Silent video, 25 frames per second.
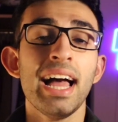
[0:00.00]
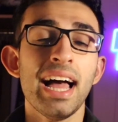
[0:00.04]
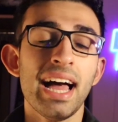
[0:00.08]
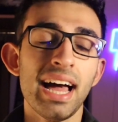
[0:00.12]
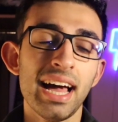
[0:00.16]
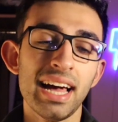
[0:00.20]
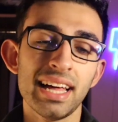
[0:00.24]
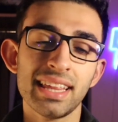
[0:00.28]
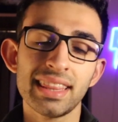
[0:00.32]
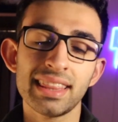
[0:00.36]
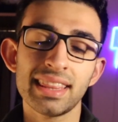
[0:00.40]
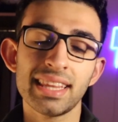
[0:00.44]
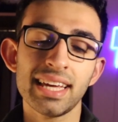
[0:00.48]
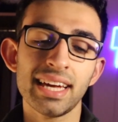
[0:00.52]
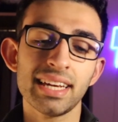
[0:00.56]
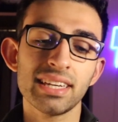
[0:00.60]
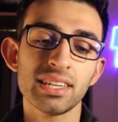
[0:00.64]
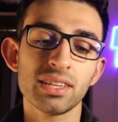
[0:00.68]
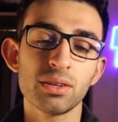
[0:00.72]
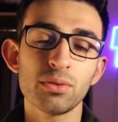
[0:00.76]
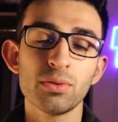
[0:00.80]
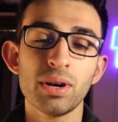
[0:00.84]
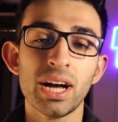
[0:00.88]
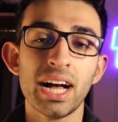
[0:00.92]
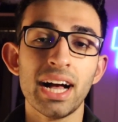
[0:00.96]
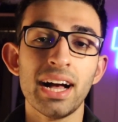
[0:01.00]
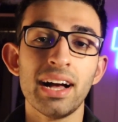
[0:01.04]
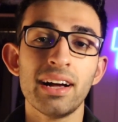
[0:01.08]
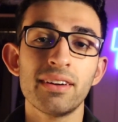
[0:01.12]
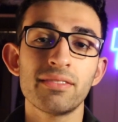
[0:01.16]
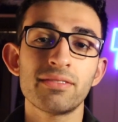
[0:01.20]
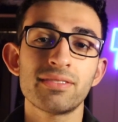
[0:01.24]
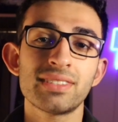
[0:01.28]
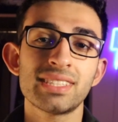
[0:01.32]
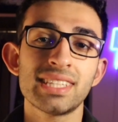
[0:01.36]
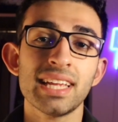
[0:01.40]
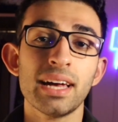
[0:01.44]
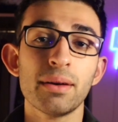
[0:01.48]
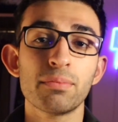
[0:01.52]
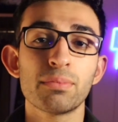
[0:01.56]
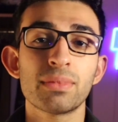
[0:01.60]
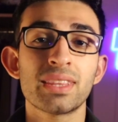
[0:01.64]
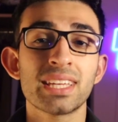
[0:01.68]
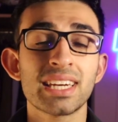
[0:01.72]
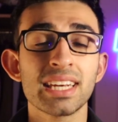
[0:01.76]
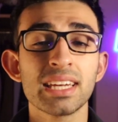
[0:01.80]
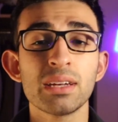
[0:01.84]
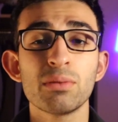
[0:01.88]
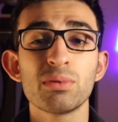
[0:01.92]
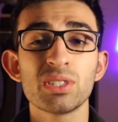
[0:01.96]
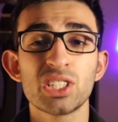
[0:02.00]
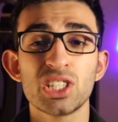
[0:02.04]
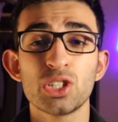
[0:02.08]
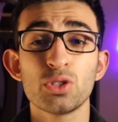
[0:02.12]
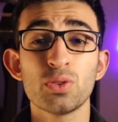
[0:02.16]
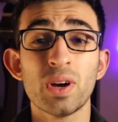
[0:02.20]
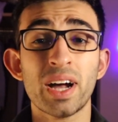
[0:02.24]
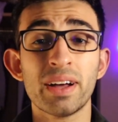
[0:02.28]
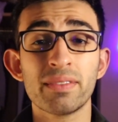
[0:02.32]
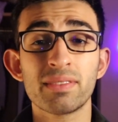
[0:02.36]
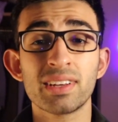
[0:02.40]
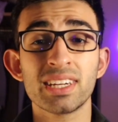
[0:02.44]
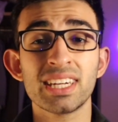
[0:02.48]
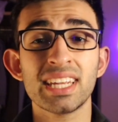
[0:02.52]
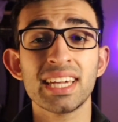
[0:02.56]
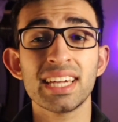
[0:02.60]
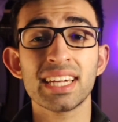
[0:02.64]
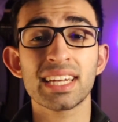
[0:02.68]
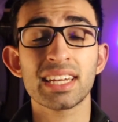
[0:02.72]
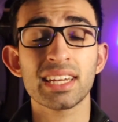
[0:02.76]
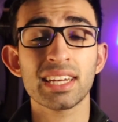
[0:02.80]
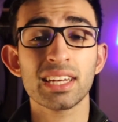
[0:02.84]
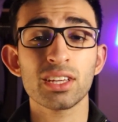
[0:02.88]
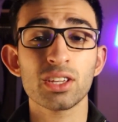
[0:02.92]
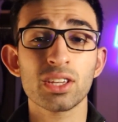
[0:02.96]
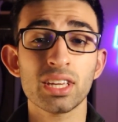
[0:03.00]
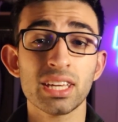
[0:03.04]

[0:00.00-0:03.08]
And then you have Step 3, which you have to take